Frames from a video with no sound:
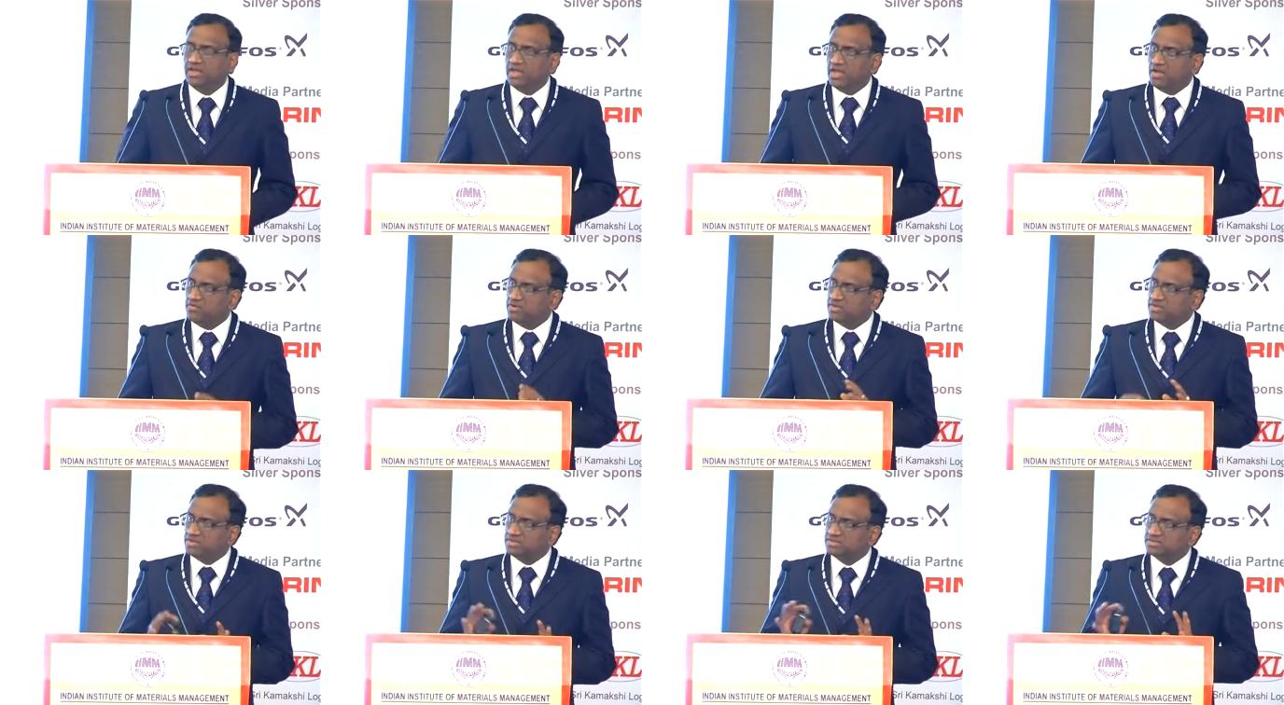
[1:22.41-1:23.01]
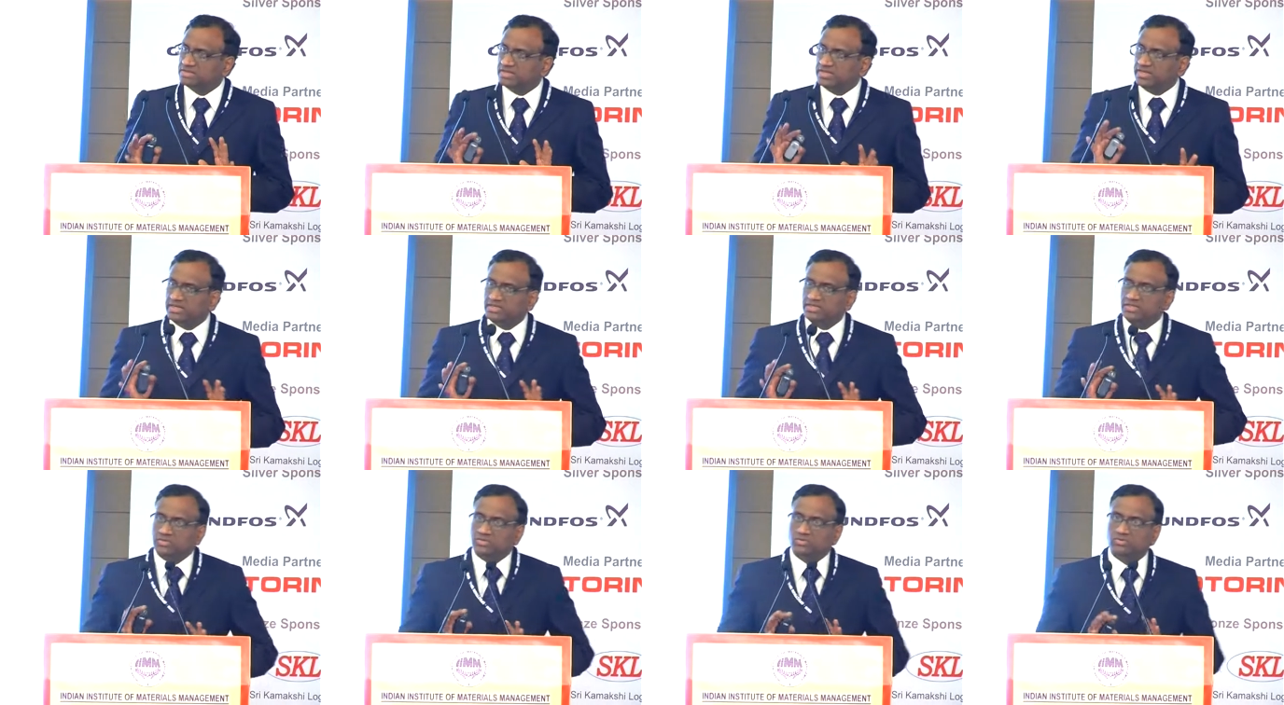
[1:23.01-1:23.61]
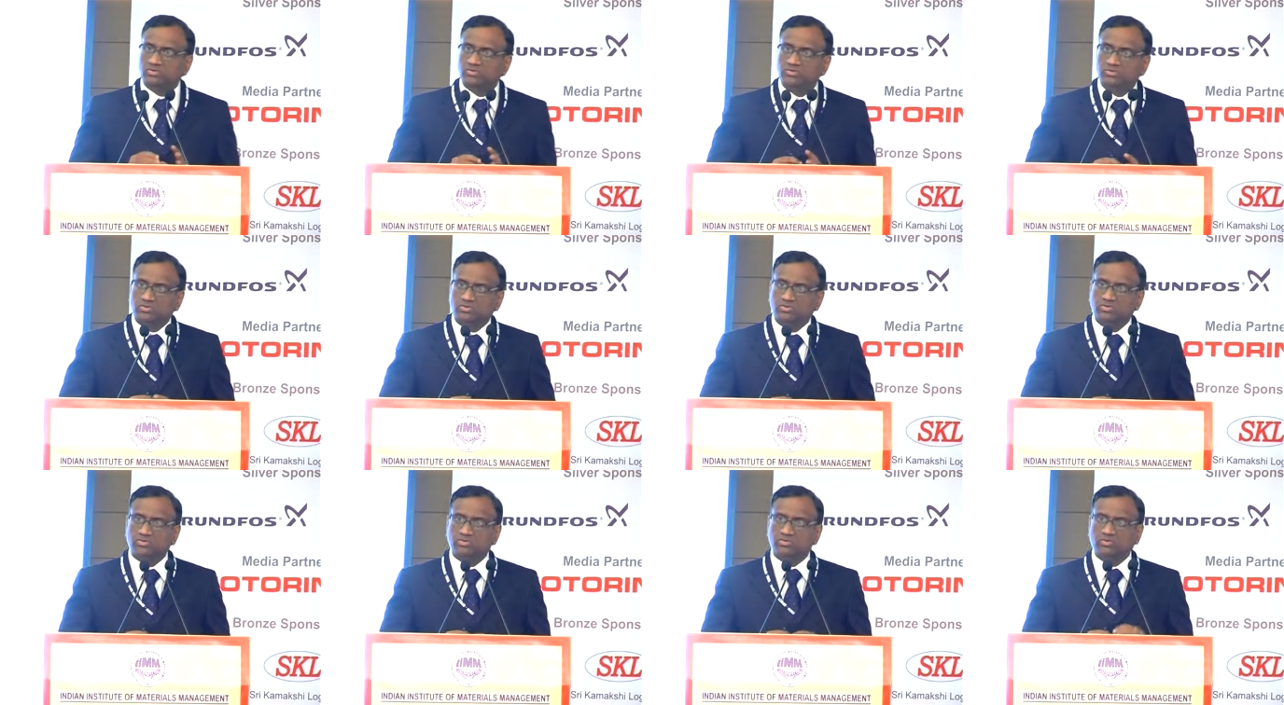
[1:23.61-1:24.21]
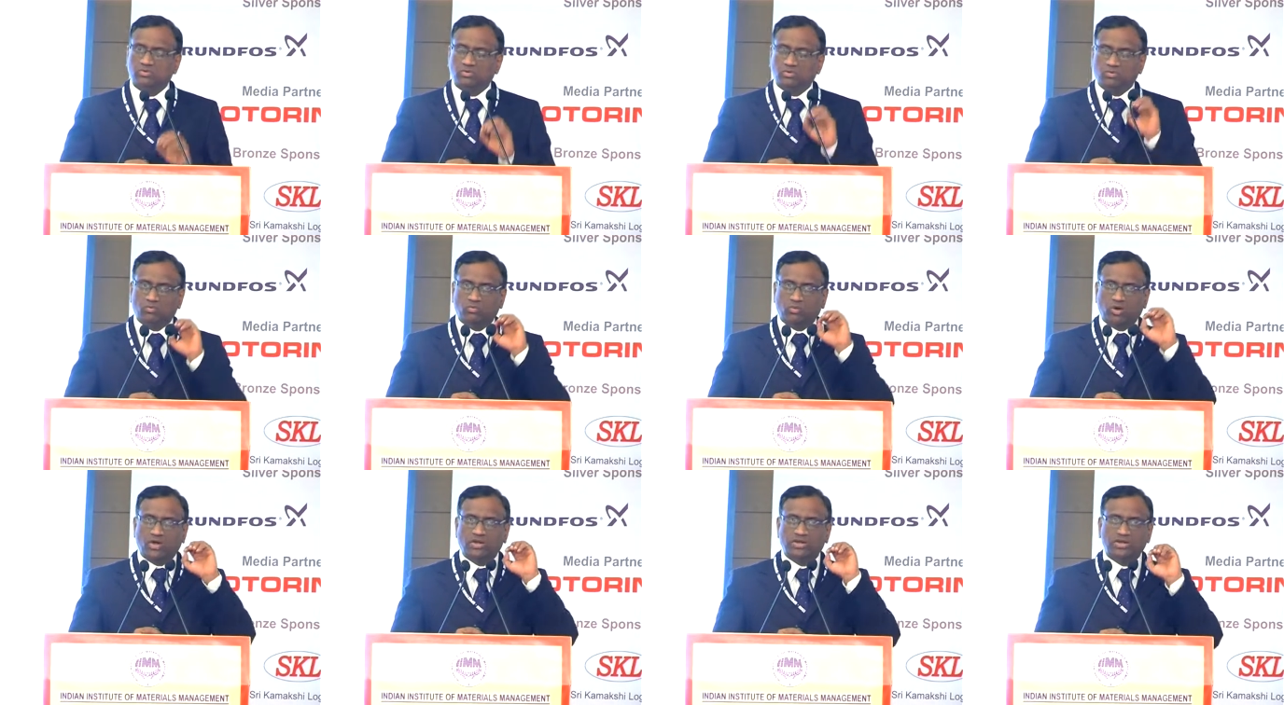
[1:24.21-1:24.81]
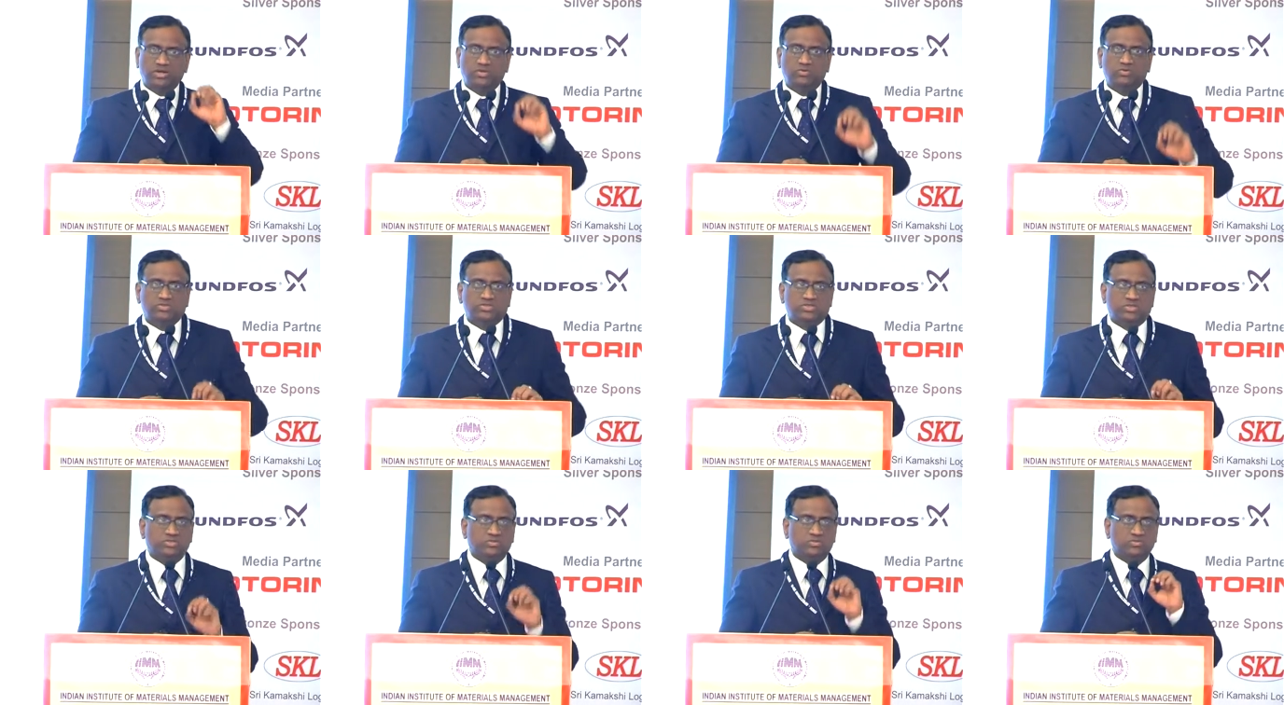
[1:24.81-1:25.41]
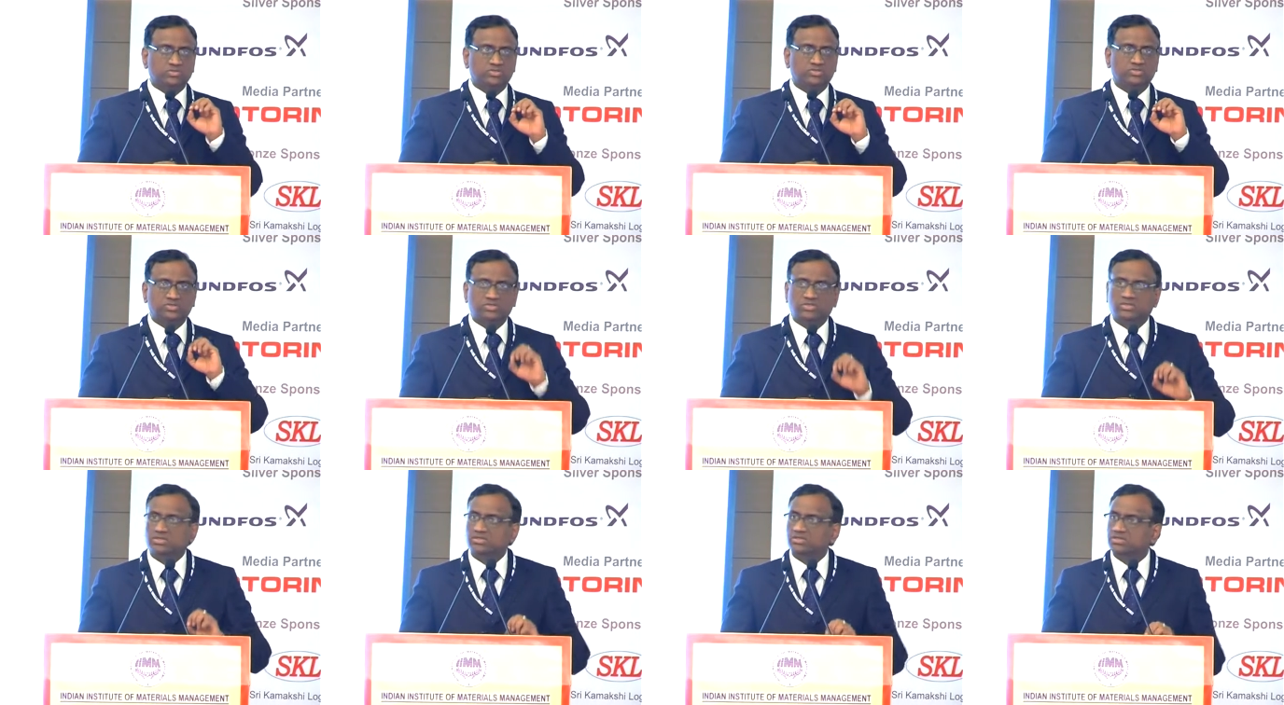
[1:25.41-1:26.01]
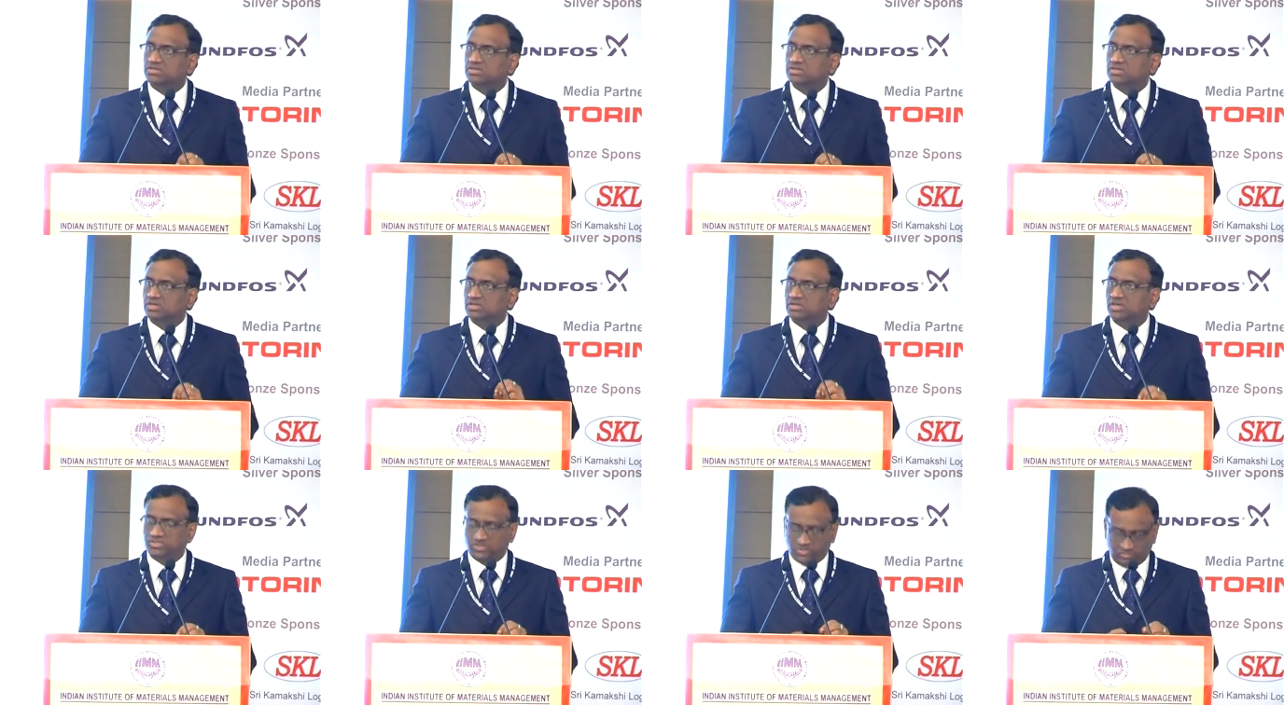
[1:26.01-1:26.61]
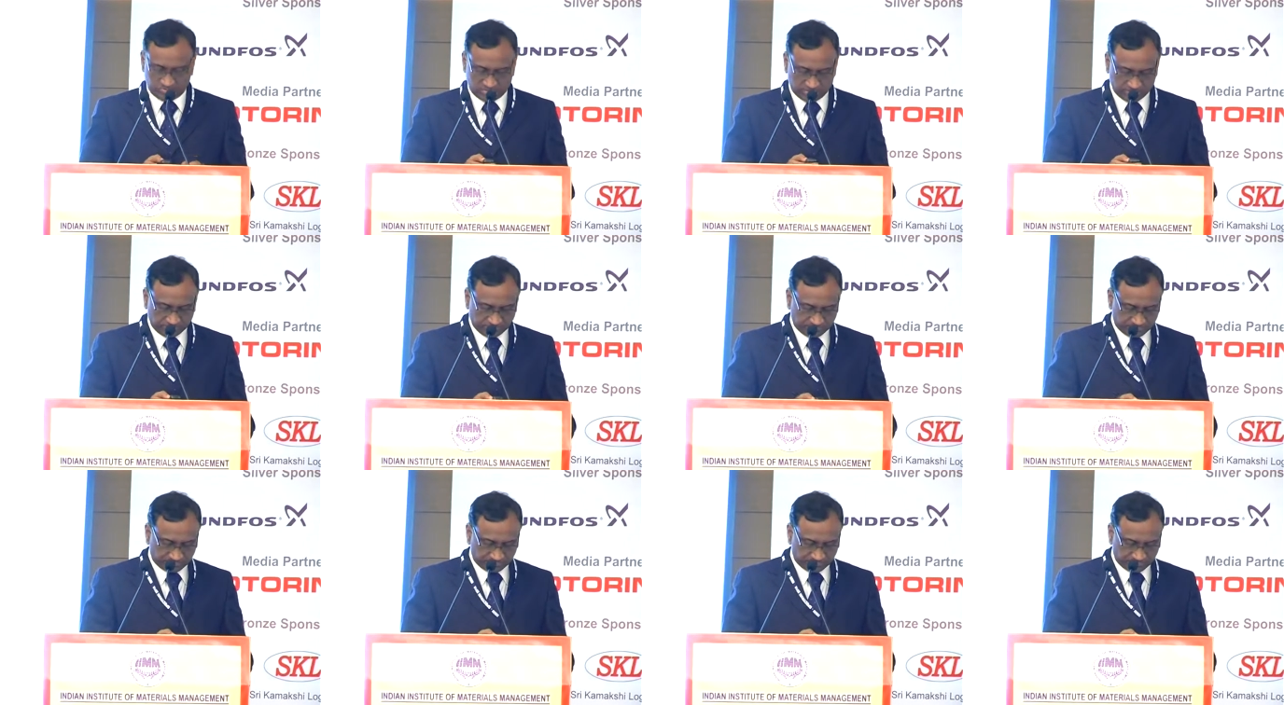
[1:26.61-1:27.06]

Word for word: Everything is linked to, to one individual who is the customer.